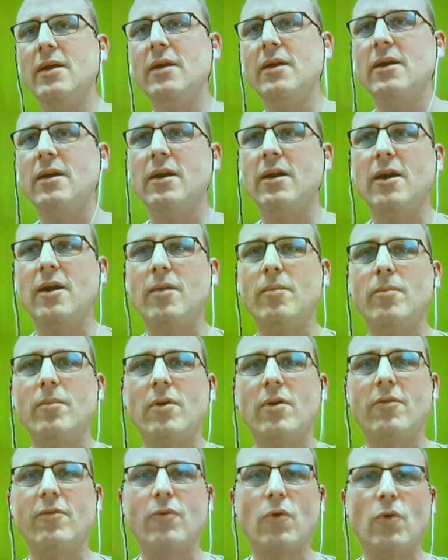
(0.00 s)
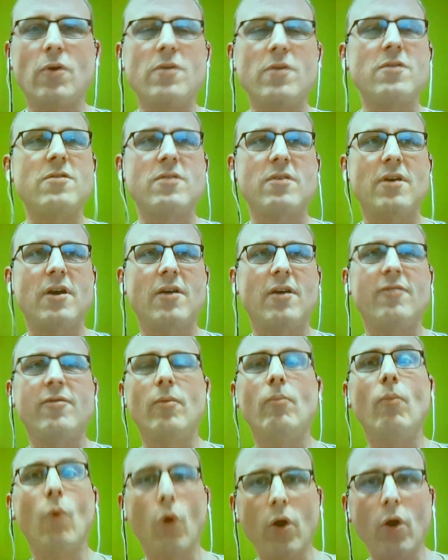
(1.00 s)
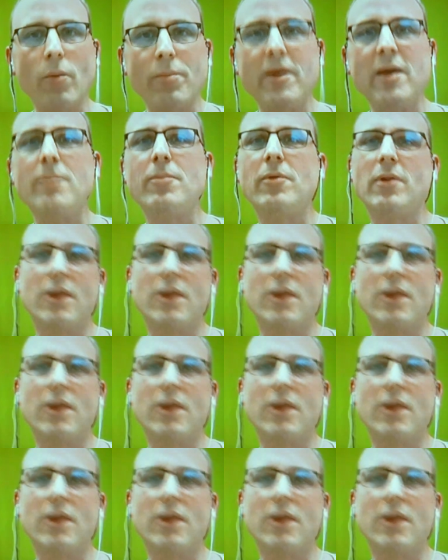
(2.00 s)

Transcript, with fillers: Um, of course, uh, for more people,